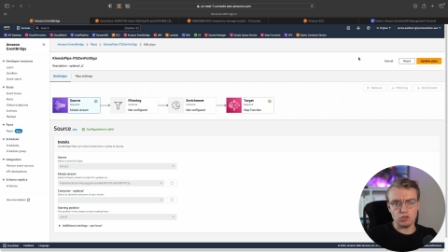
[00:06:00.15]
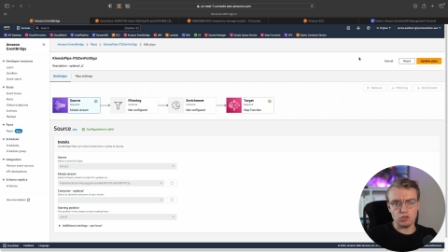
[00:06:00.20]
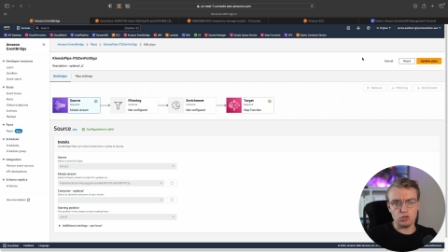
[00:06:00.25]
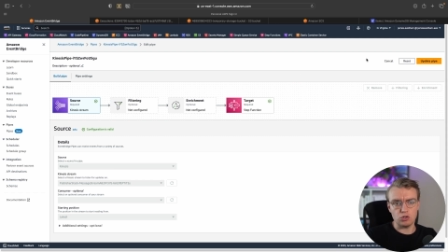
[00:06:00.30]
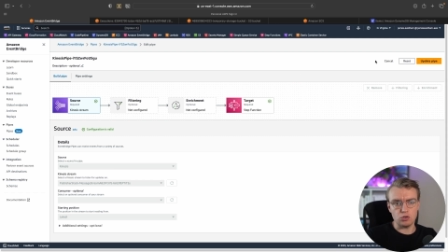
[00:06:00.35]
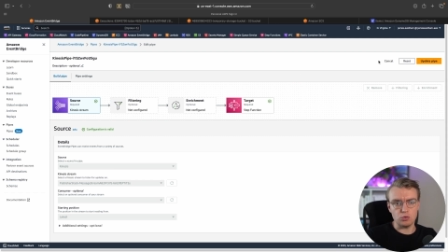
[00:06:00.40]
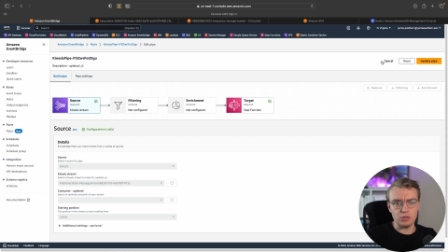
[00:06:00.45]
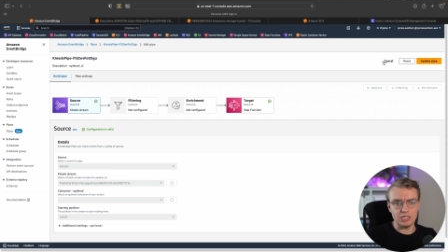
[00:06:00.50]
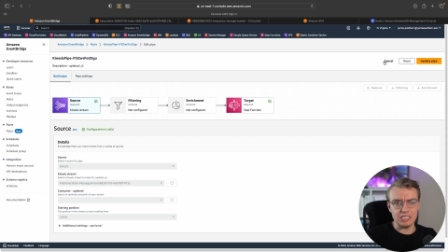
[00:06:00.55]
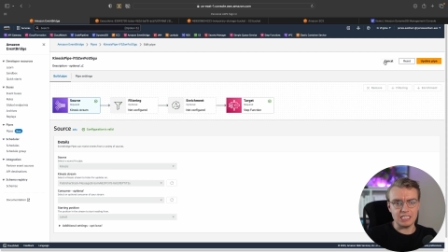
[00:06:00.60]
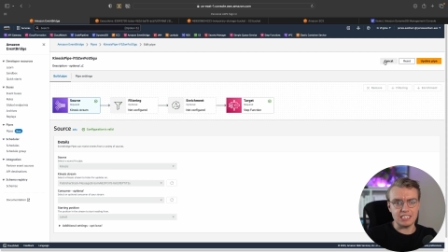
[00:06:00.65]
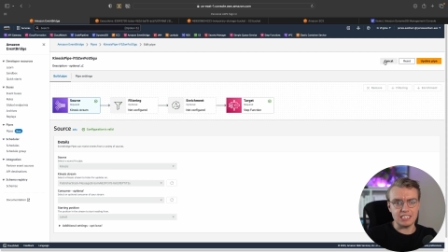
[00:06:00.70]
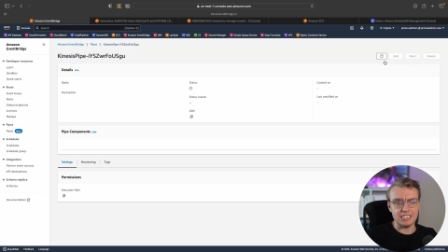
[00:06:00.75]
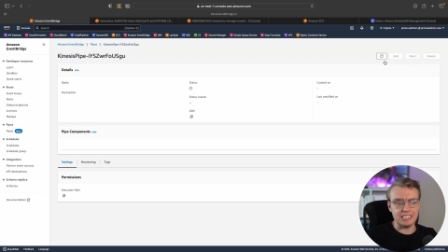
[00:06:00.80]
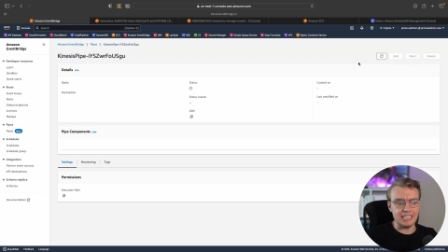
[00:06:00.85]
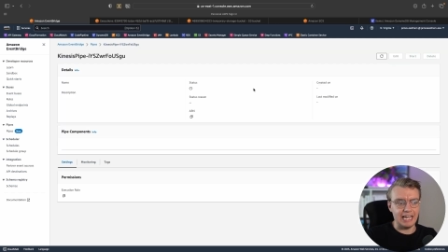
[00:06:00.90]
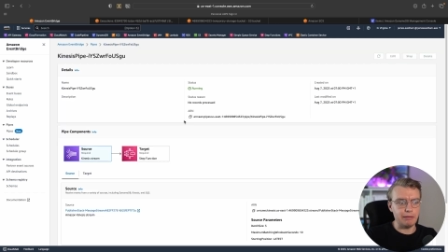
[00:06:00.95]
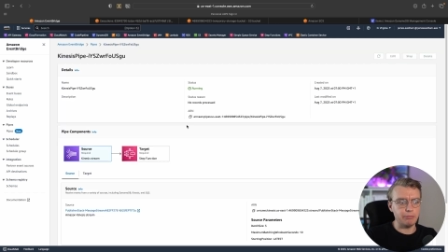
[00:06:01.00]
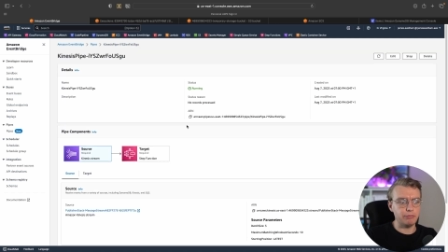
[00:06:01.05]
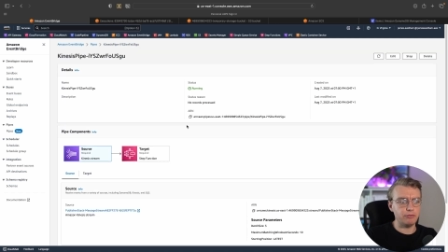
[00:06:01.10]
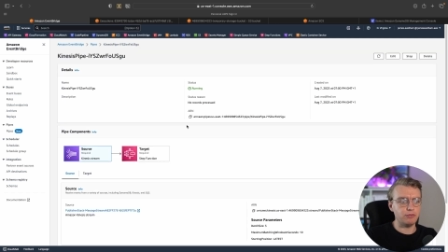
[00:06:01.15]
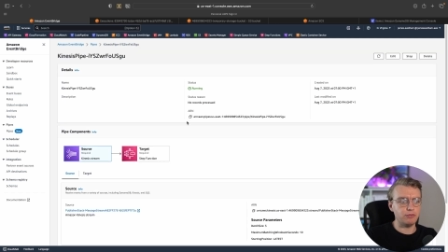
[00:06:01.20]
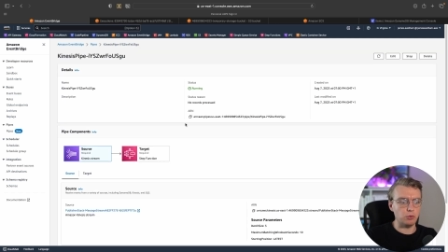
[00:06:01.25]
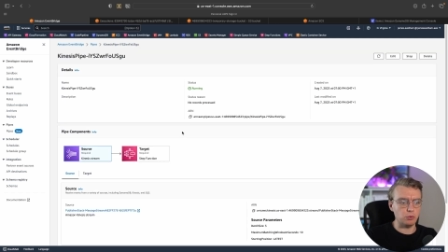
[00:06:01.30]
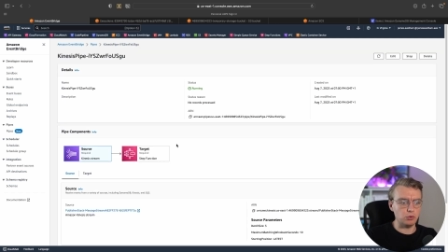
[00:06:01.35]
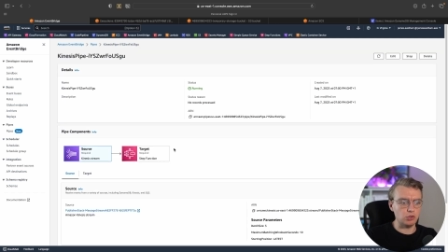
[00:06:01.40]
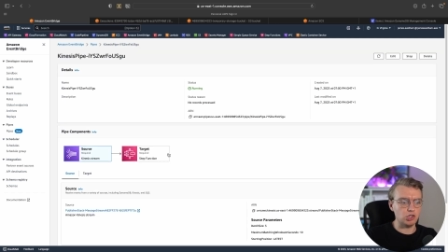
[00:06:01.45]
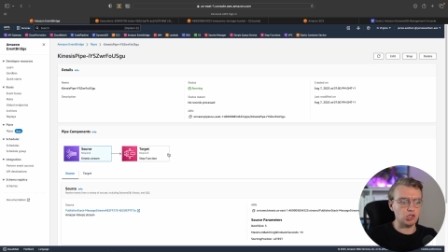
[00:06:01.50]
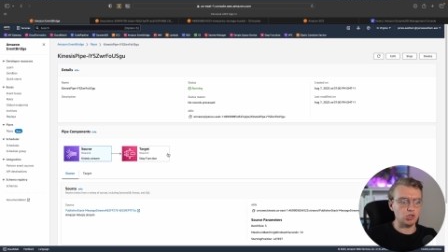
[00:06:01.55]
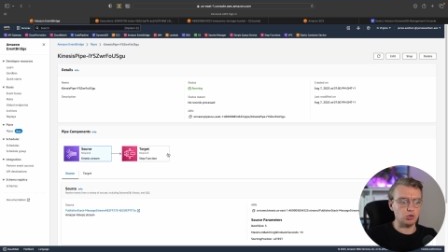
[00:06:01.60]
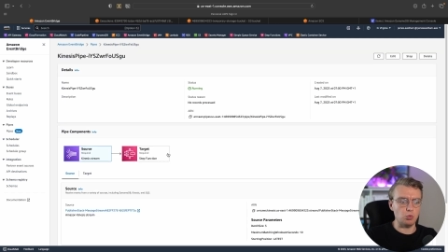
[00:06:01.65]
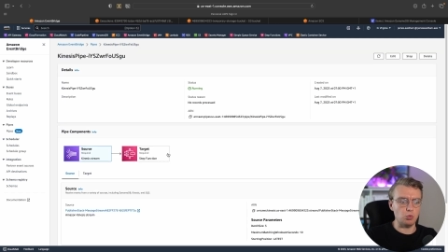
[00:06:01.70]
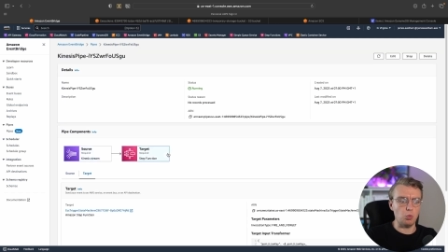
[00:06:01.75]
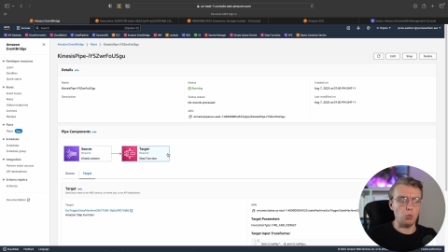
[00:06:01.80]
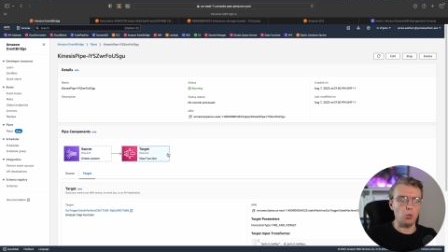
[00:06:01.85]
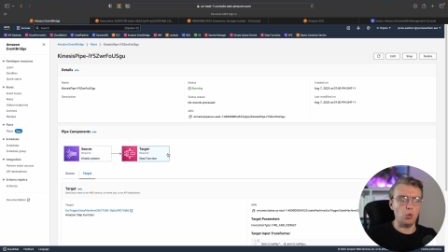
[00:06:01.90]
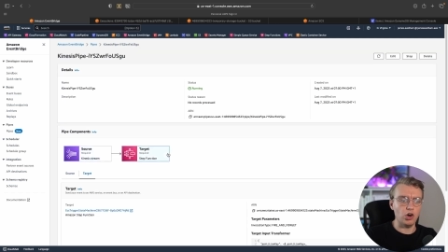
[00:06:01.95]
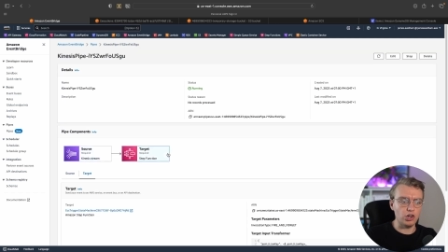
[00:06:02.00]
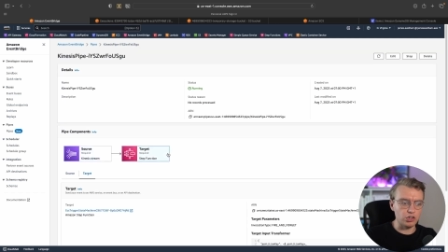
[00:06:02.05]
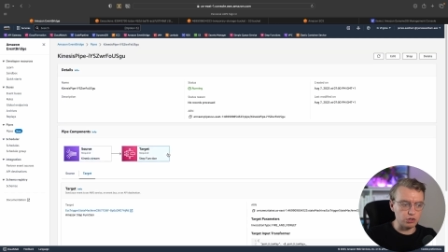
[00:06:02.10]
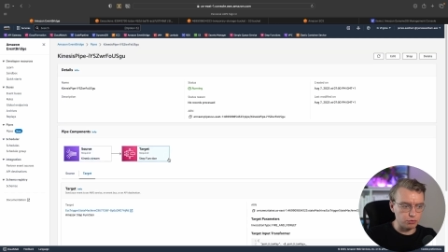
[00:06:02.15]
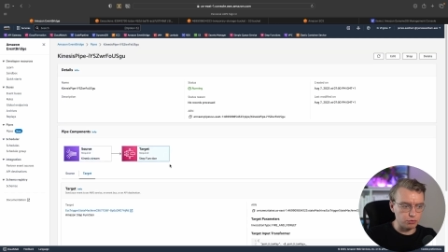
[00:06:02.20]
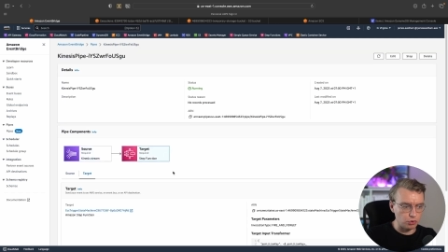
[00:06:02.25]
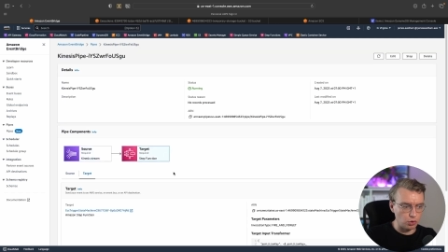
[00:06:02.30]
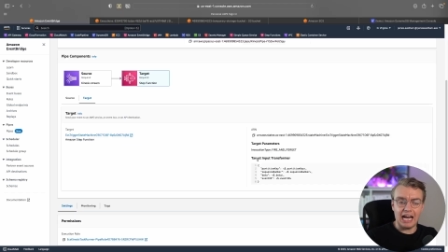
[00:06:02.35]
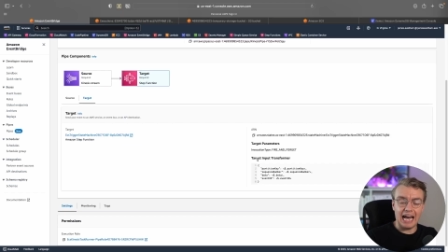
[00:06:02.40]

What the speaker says: to the step function workflow.